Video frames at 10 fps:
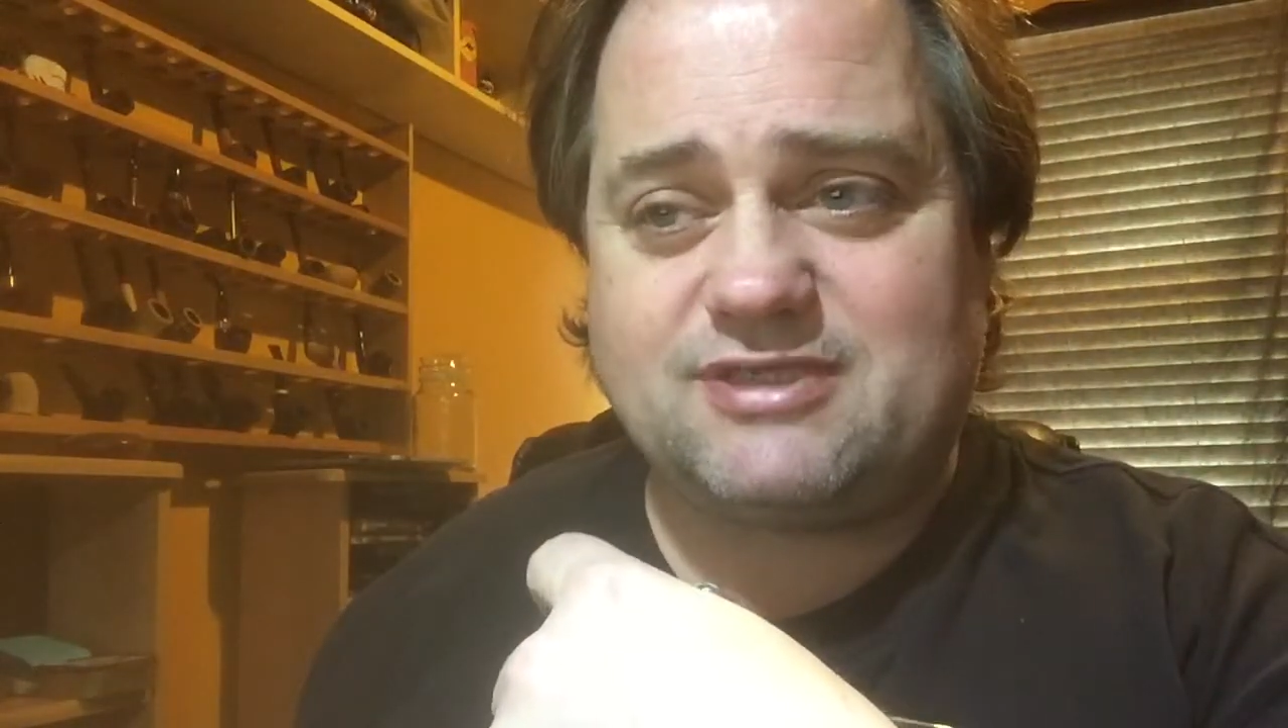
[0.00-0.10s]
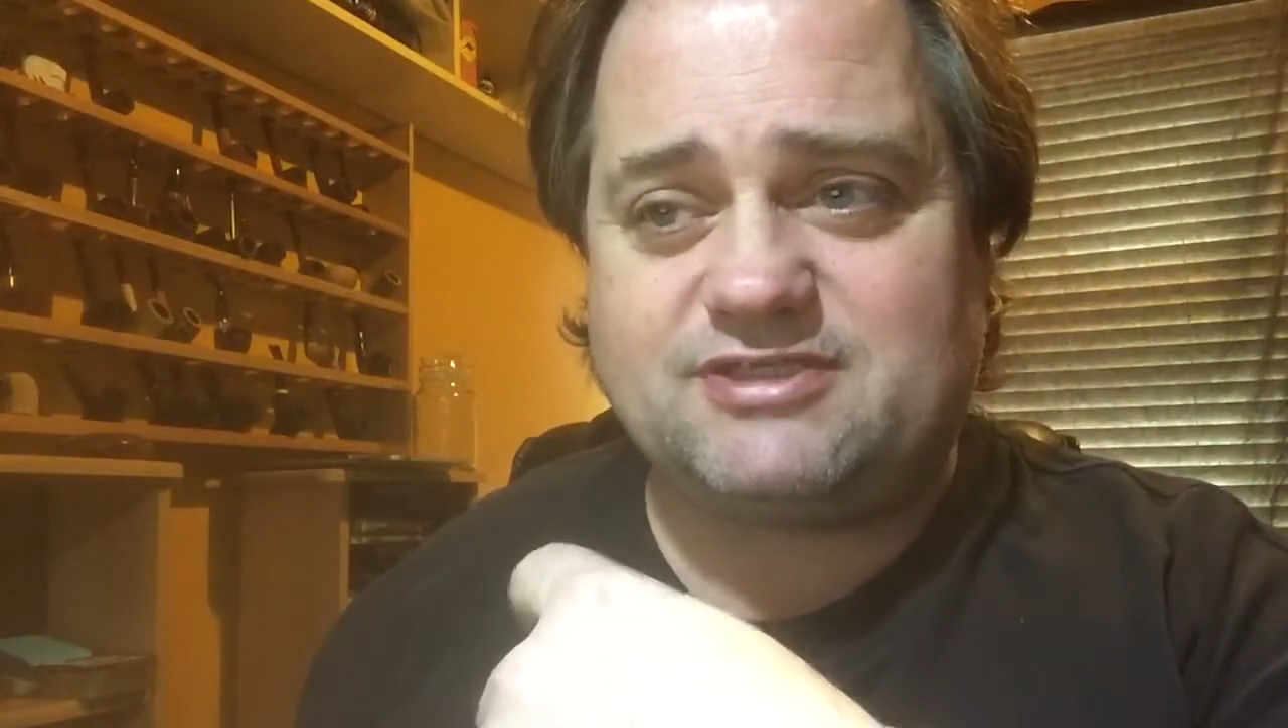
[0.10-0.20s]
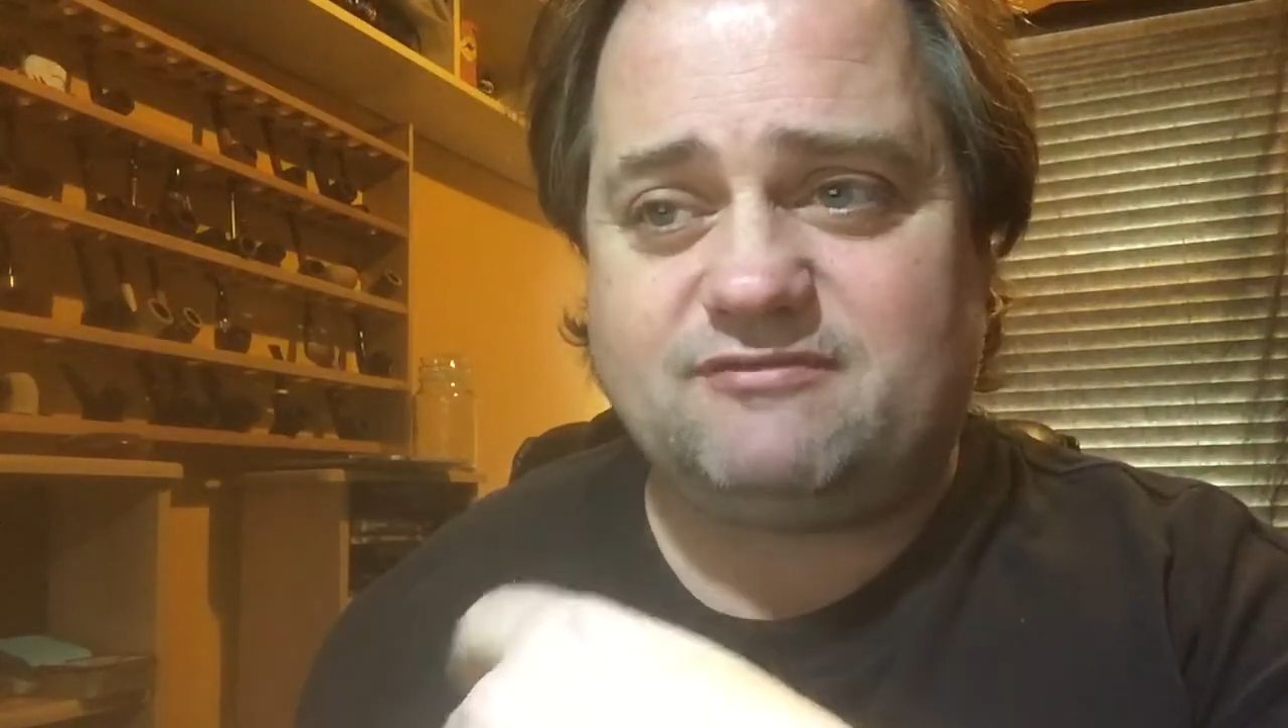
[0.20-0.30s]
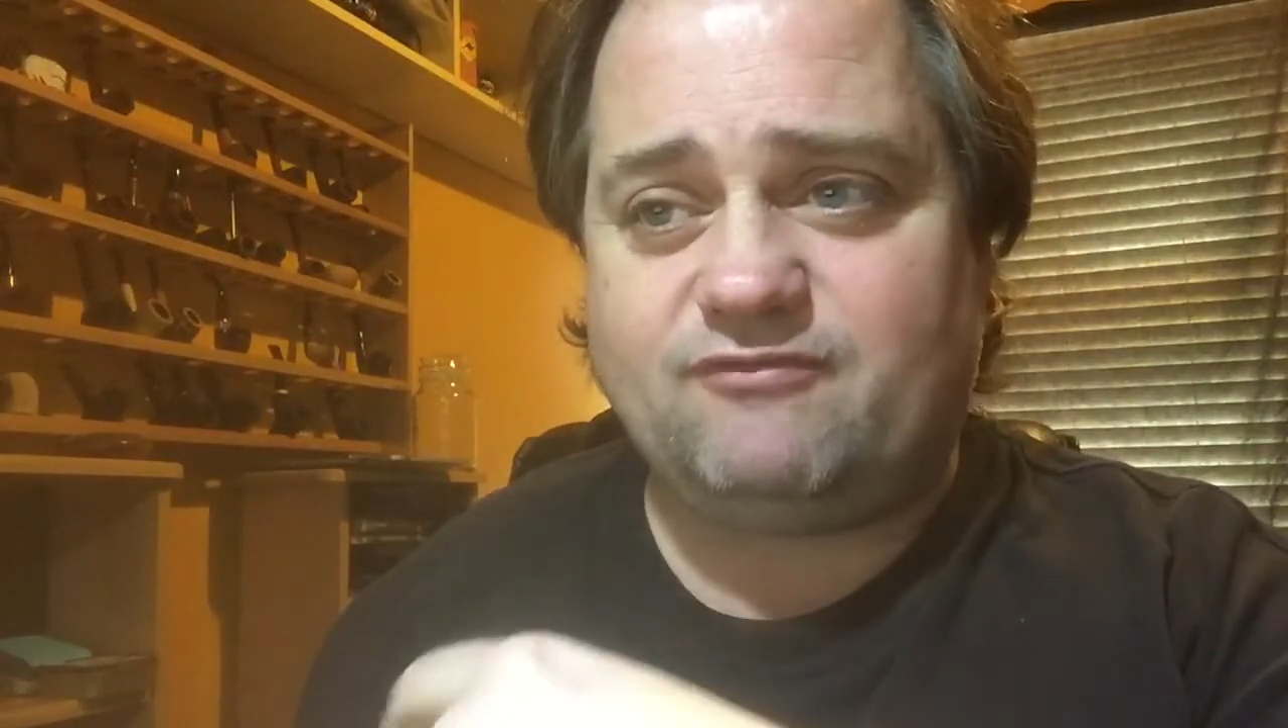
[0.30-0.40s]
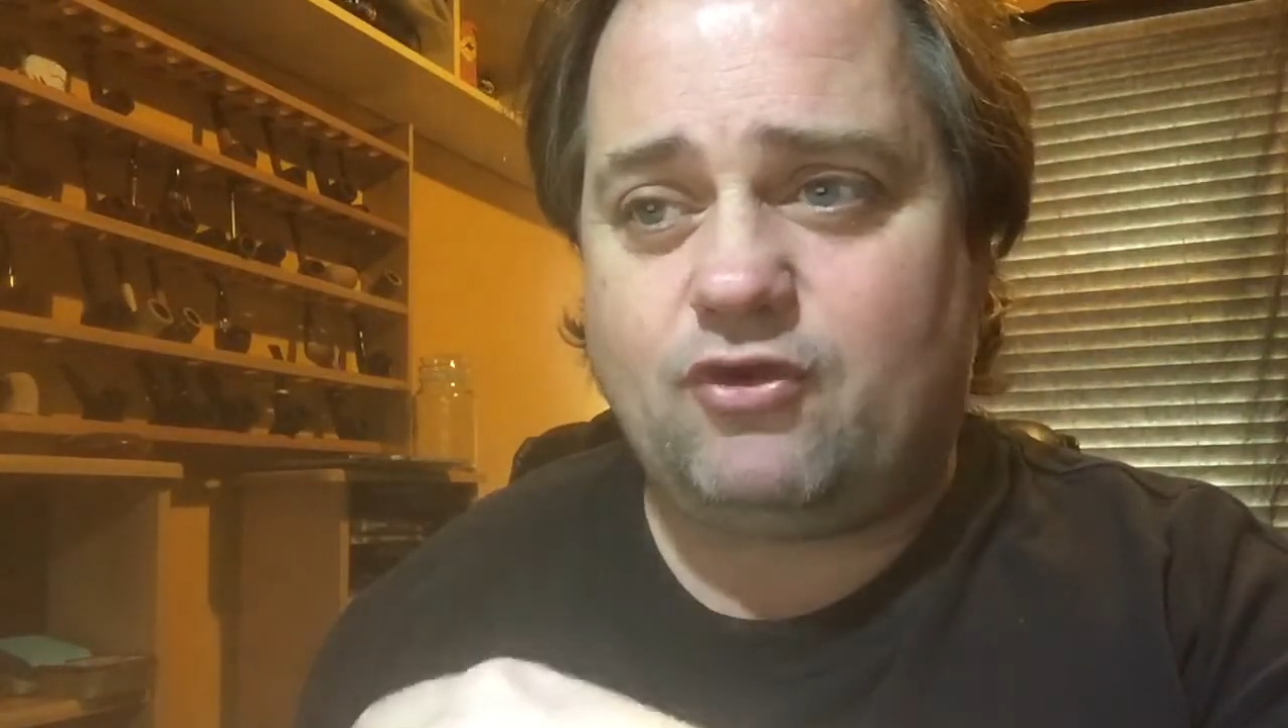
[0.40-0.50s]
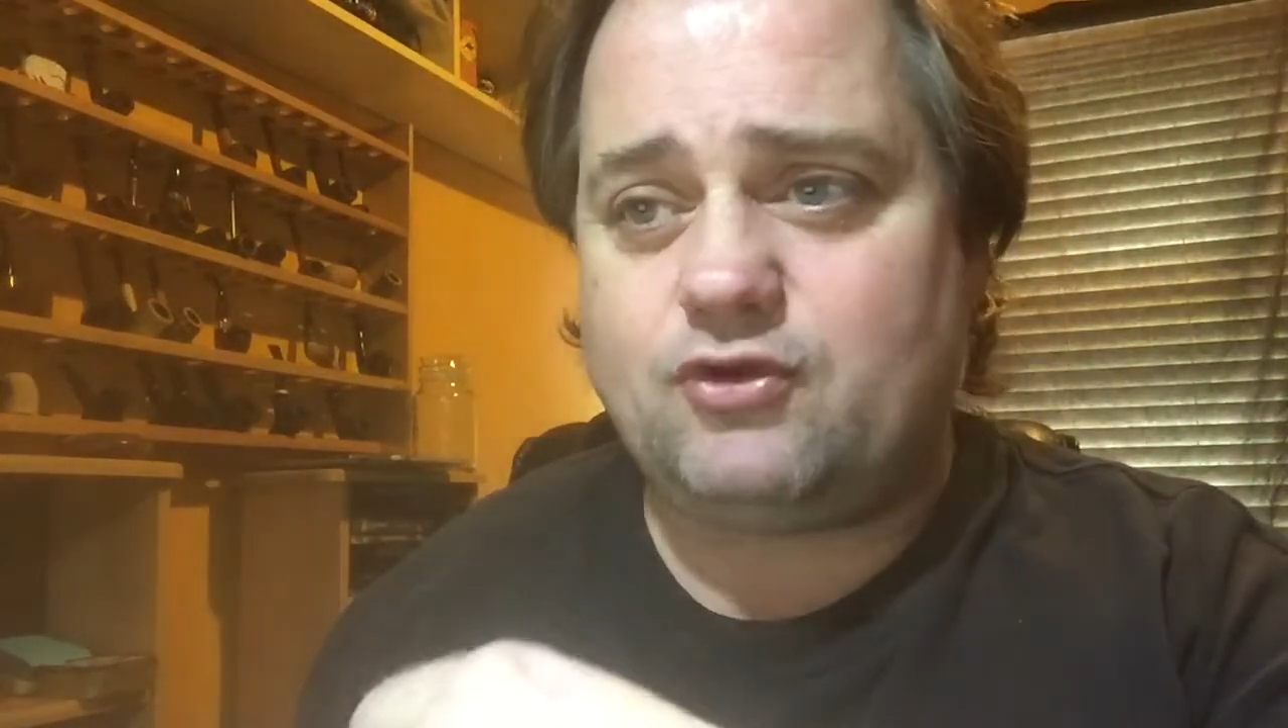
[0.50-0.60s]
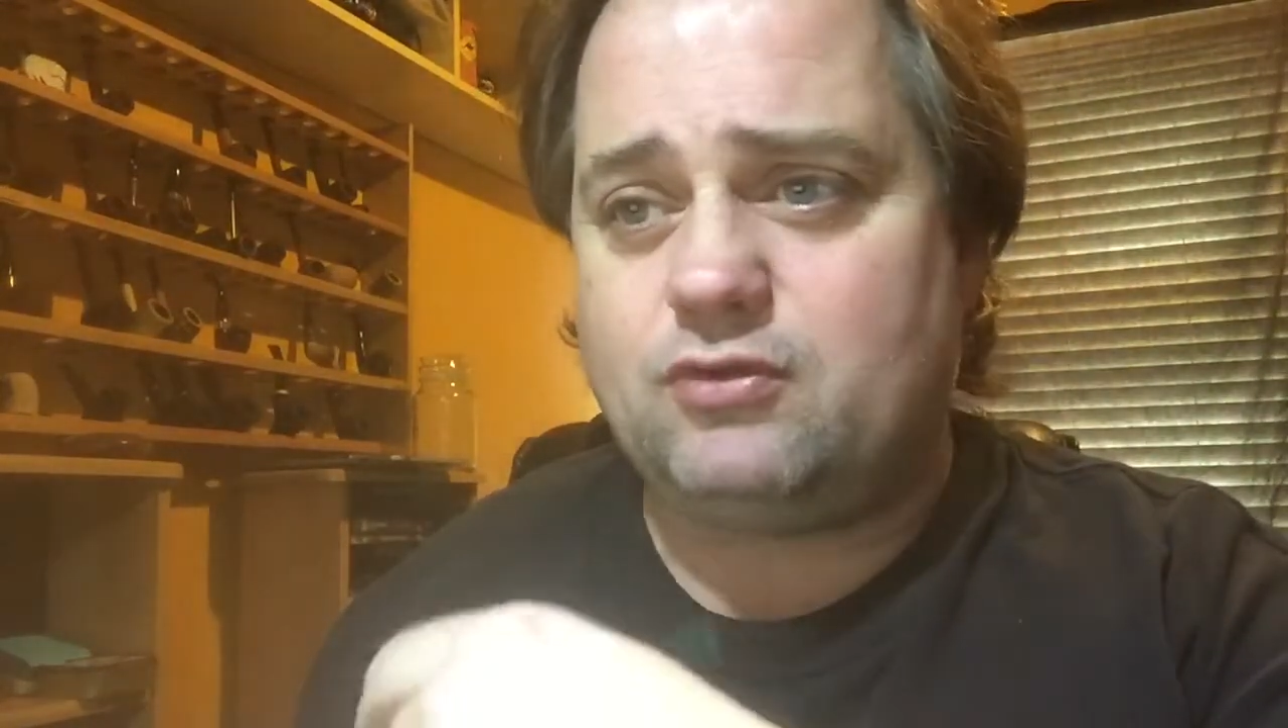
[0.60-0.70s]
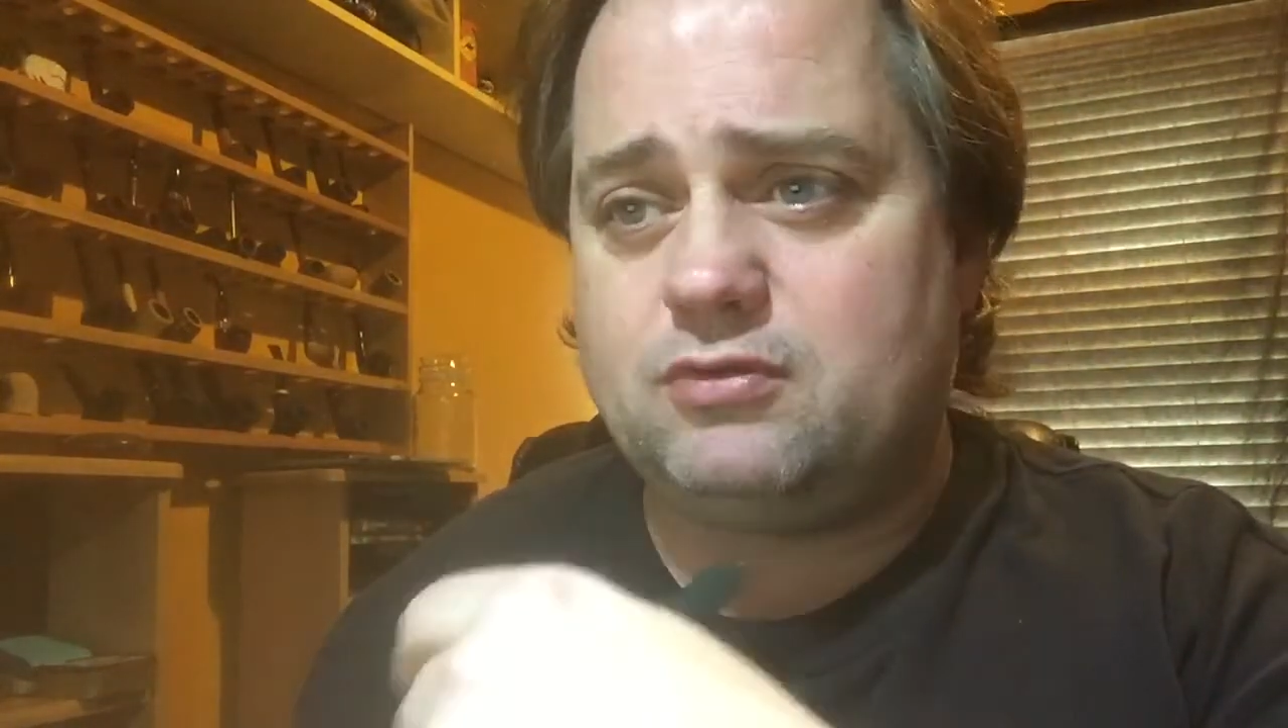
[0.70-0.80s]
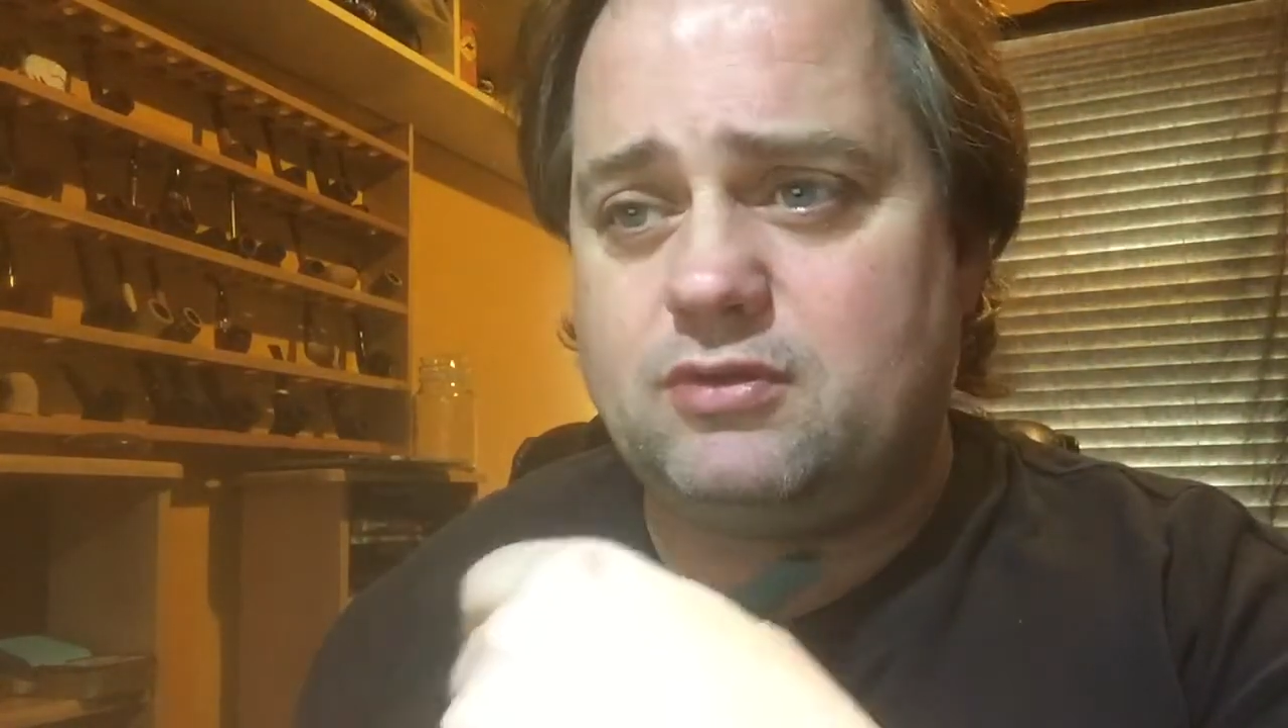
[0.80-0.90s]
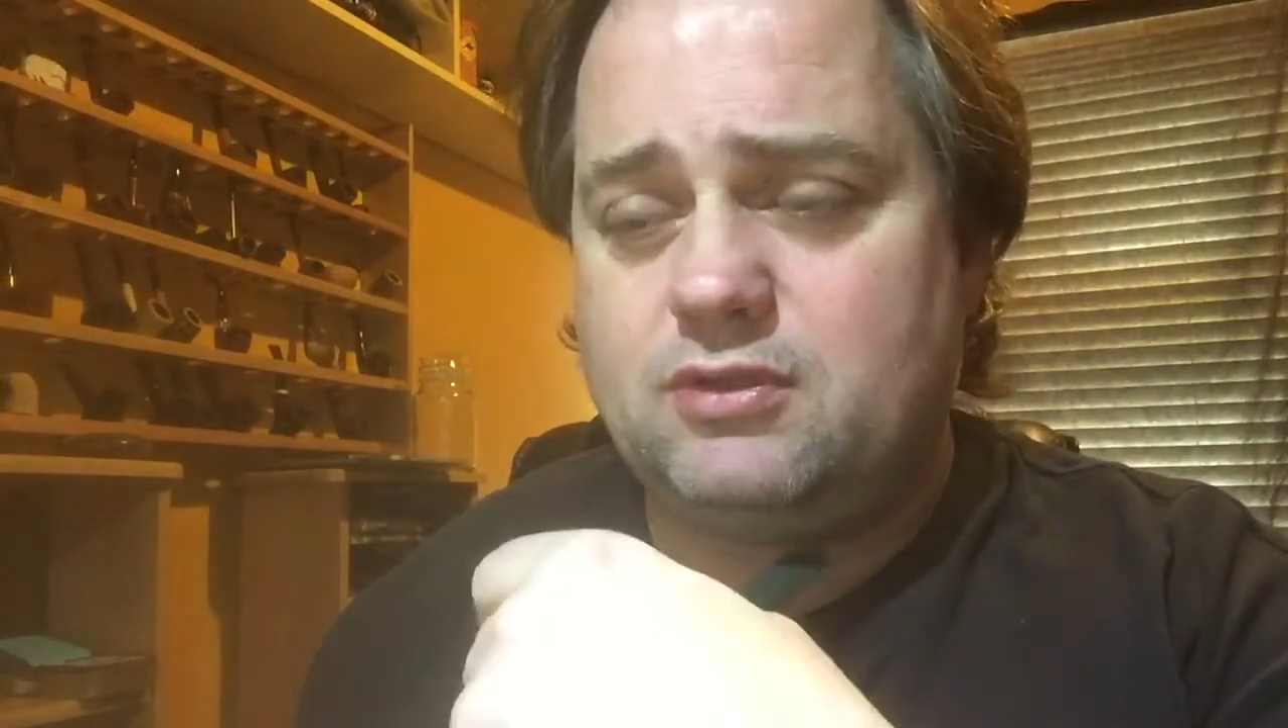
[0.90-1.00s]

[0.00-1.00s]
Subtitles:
as in vinyl.